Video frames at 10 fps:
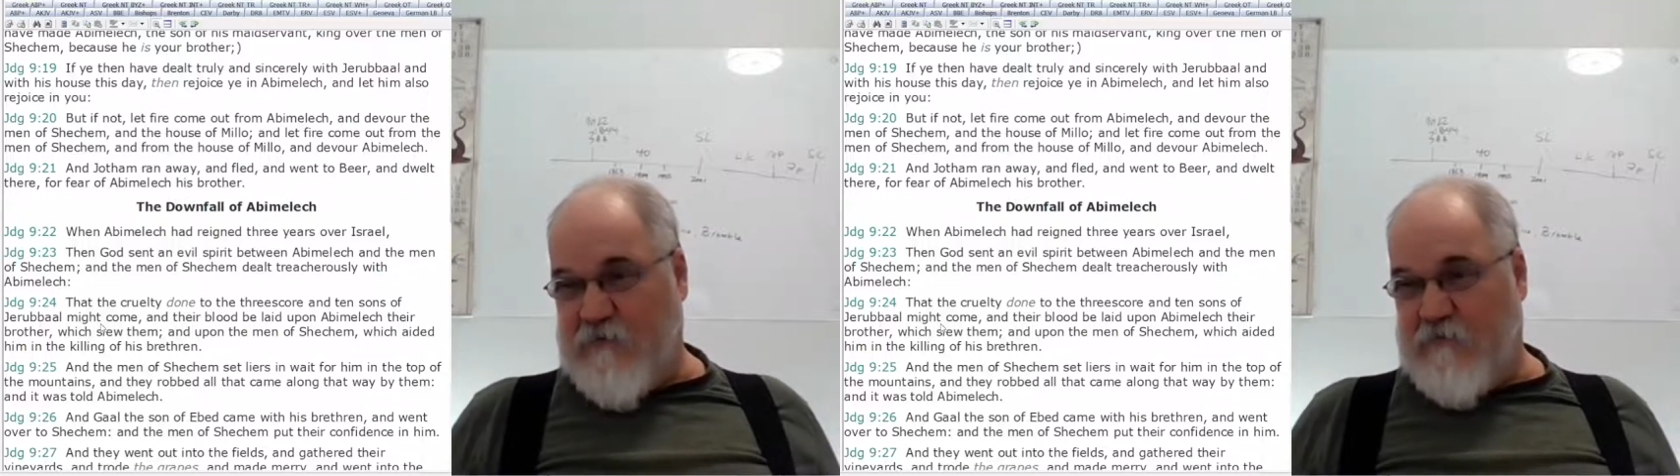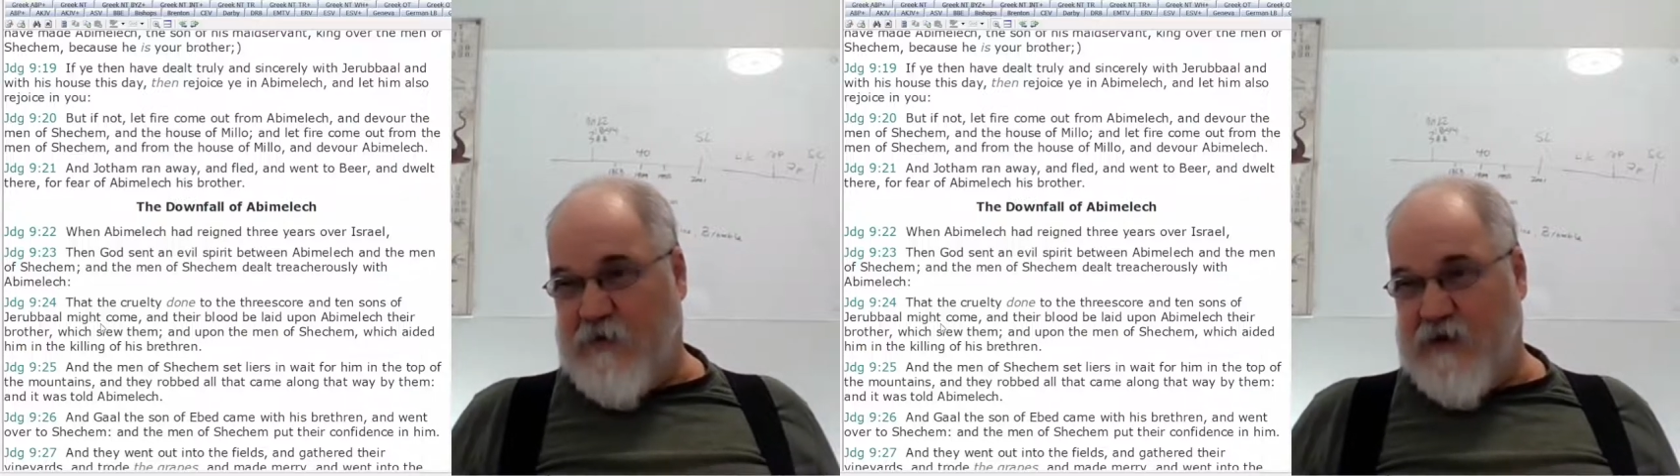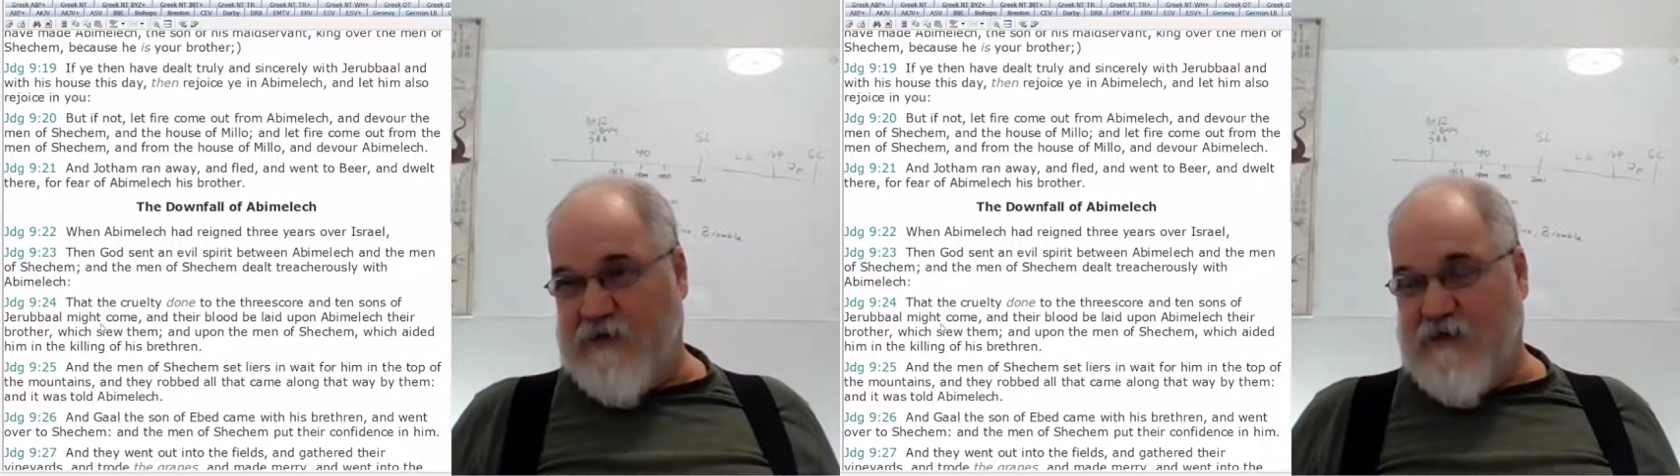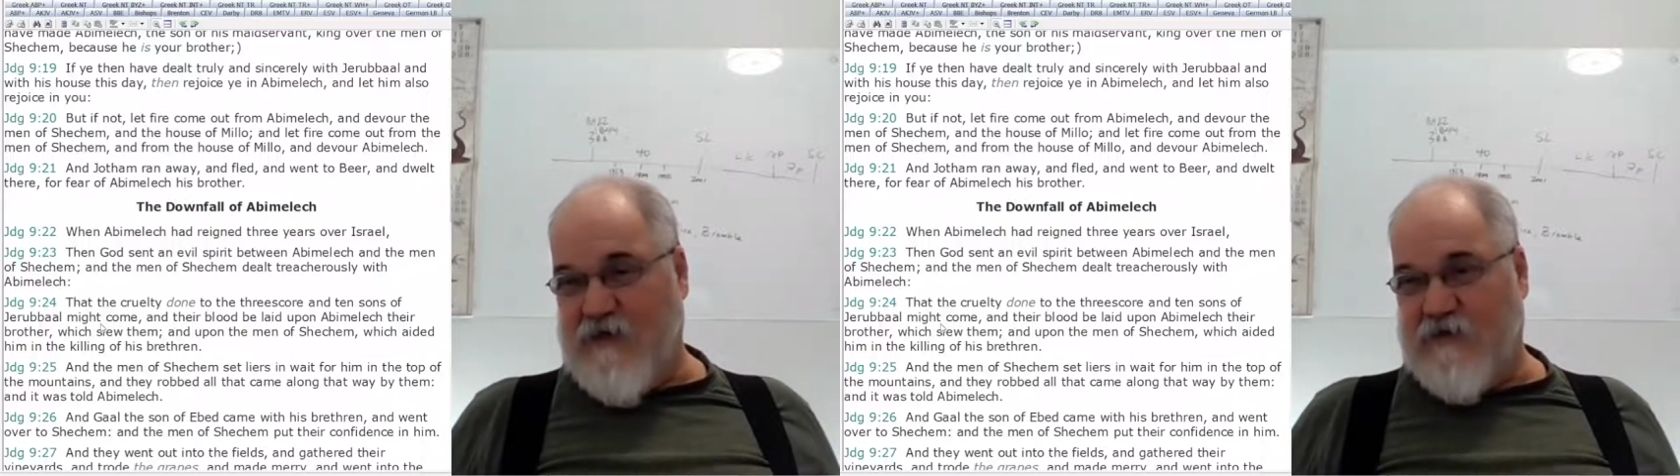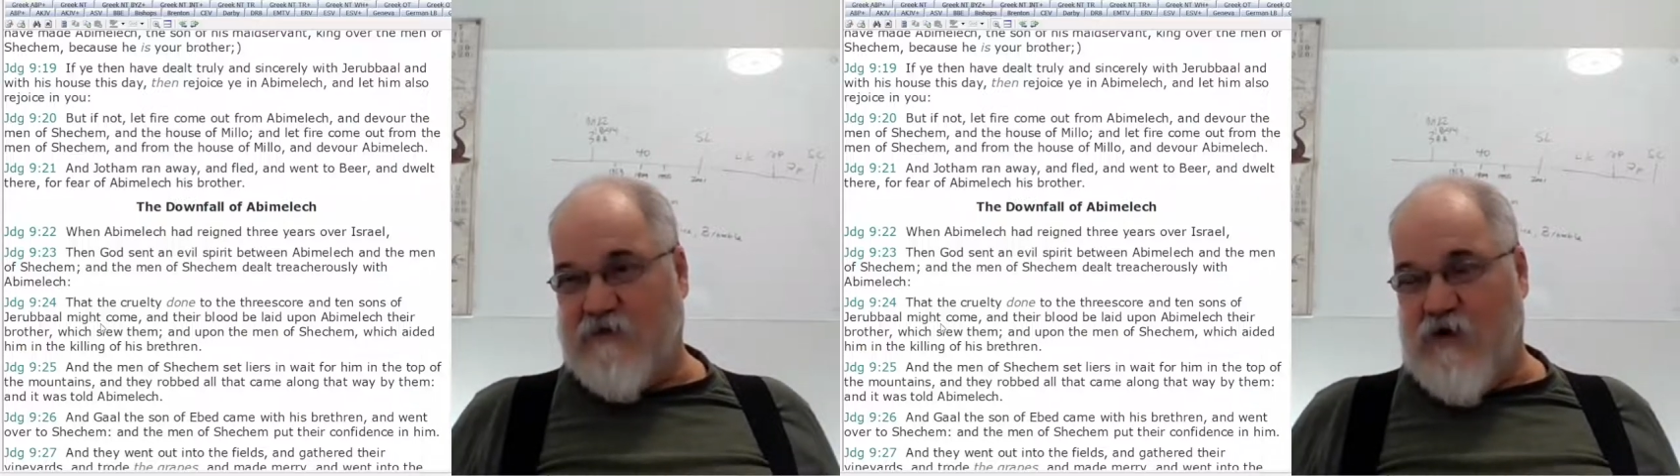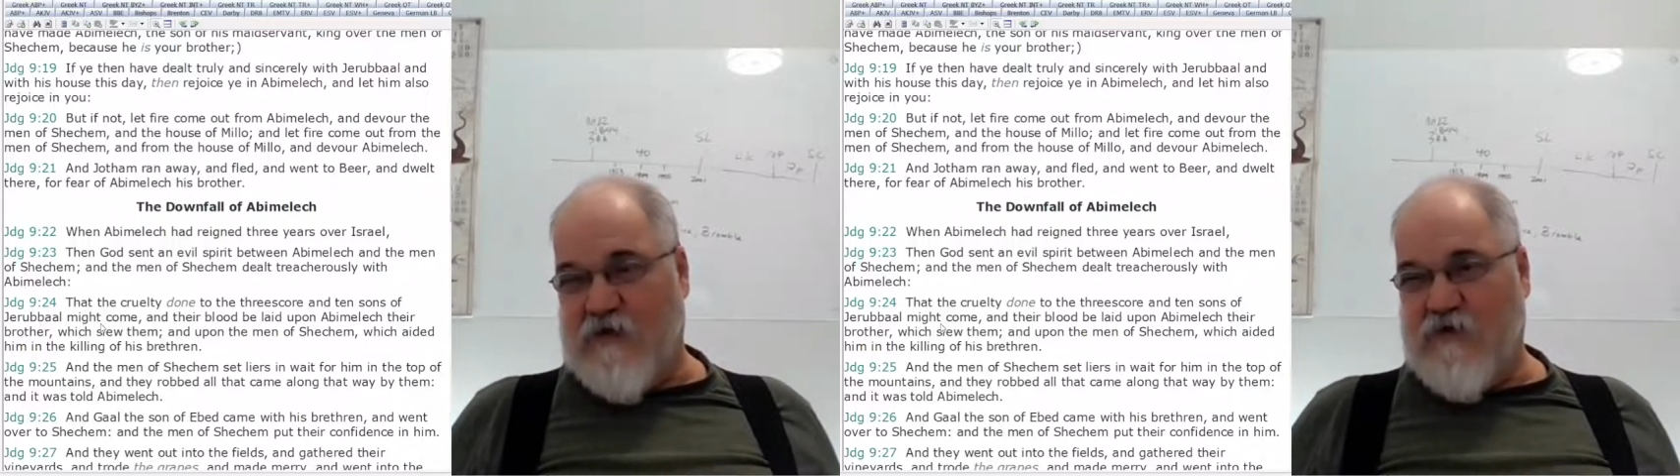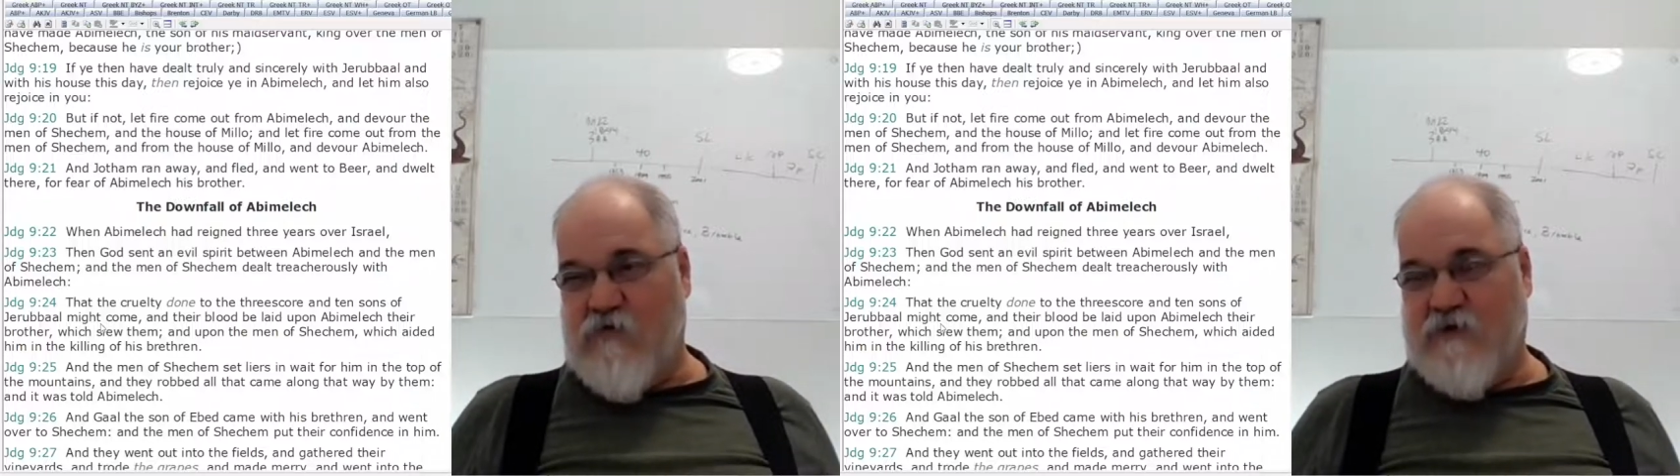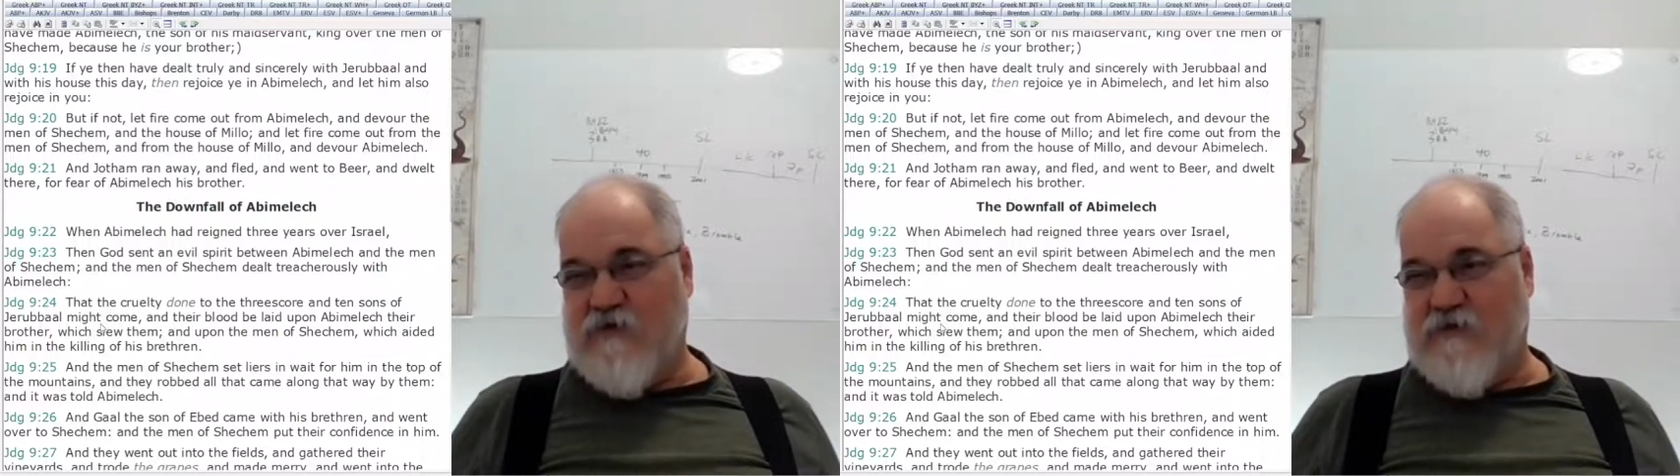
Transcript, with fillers: but he is not going to